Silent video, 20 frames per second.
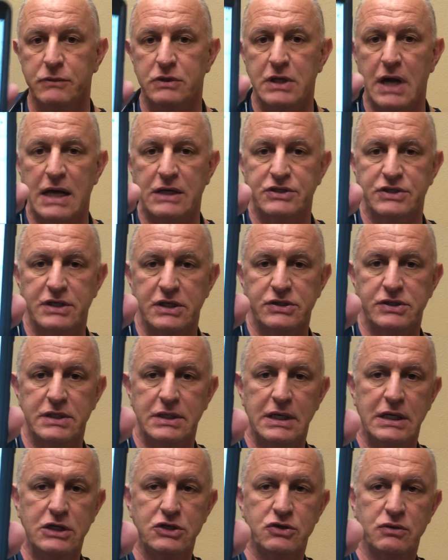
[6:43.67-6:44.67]

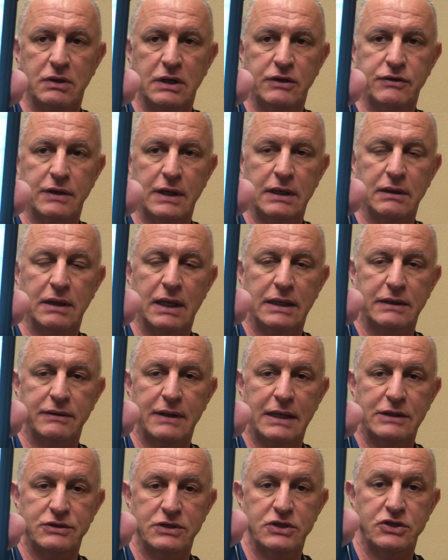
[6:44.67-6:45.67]
toxicities or anything like
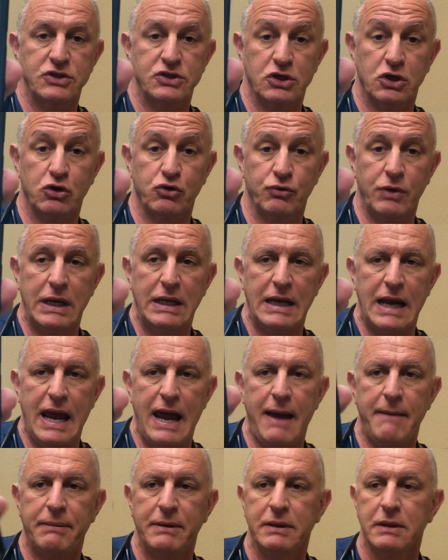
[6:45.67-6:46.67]
that. So this is a great
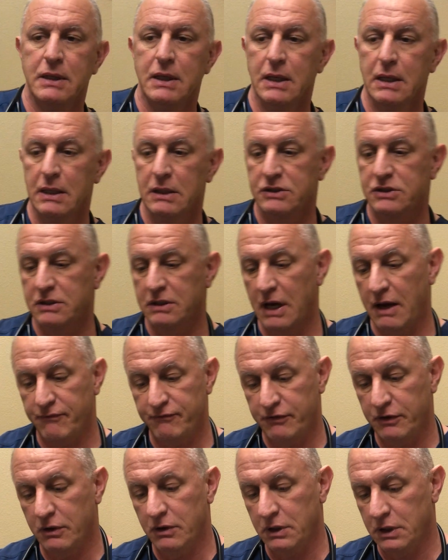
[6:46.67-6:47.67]
app. It's
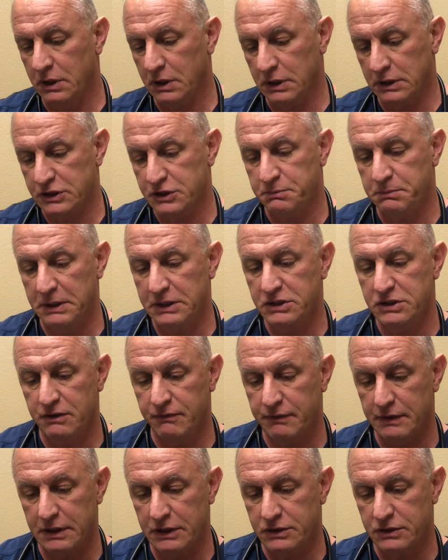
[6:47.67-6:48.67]
not very
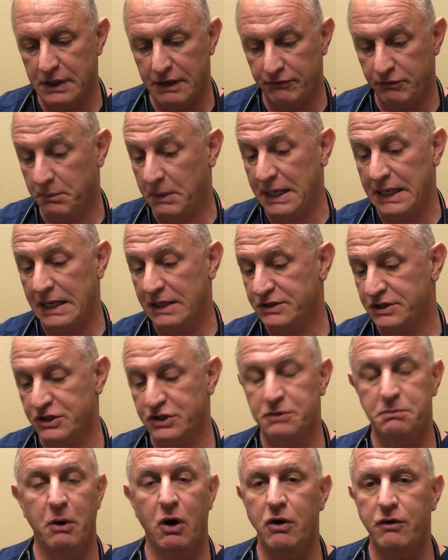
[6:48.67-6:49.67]
expensive, and everybody has a
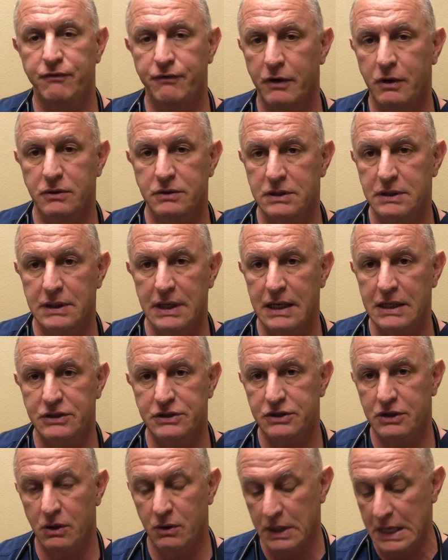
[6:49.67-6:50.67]
smartphone today,
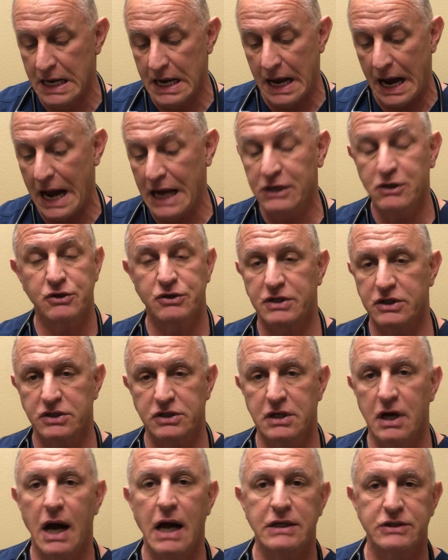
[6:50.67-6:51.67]
so I use this
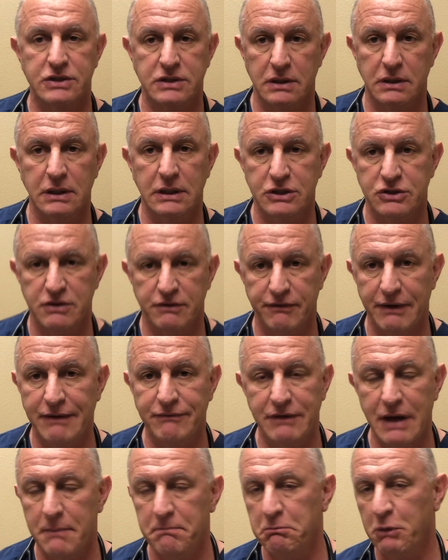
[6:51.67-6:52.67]
constantly. So if
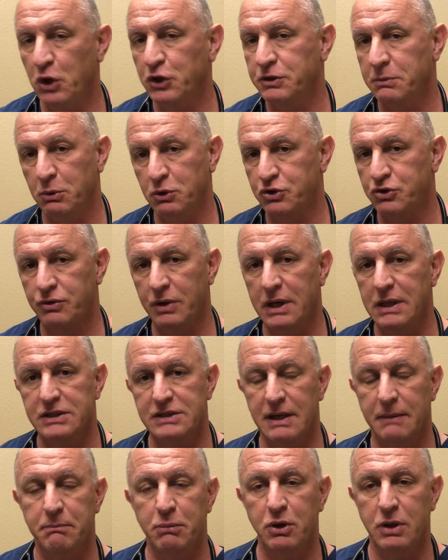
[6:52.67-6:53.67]
I've got multiple
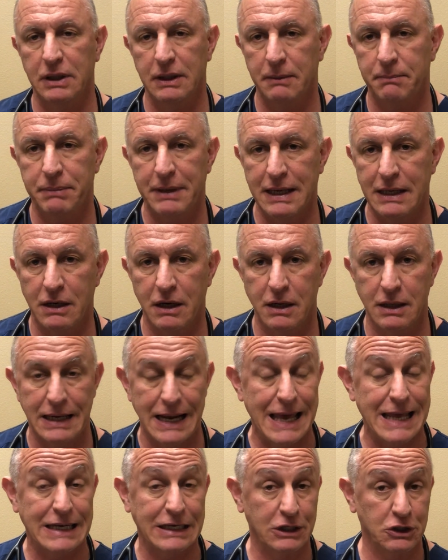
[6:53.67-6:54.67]
drugs I'm putting a pet on and
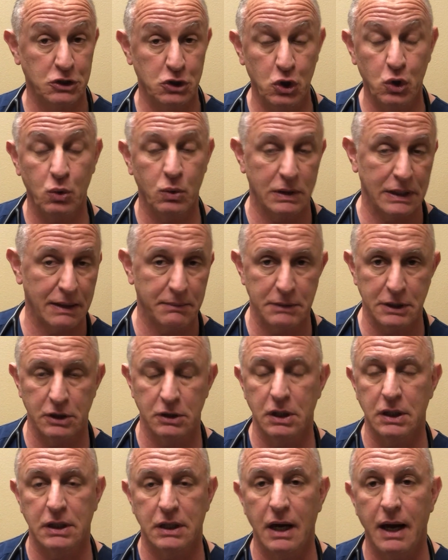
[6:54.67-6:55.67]
adding a new one, I'm going to
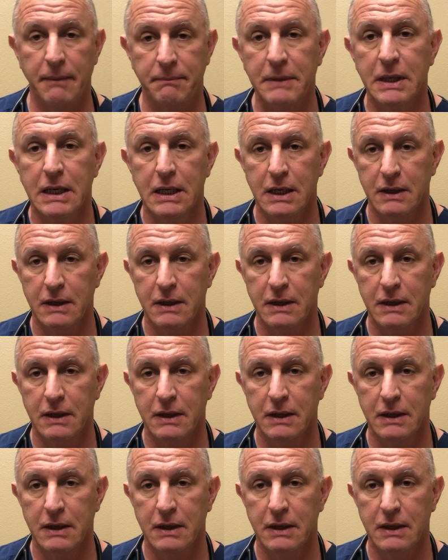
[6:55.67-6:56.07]
look up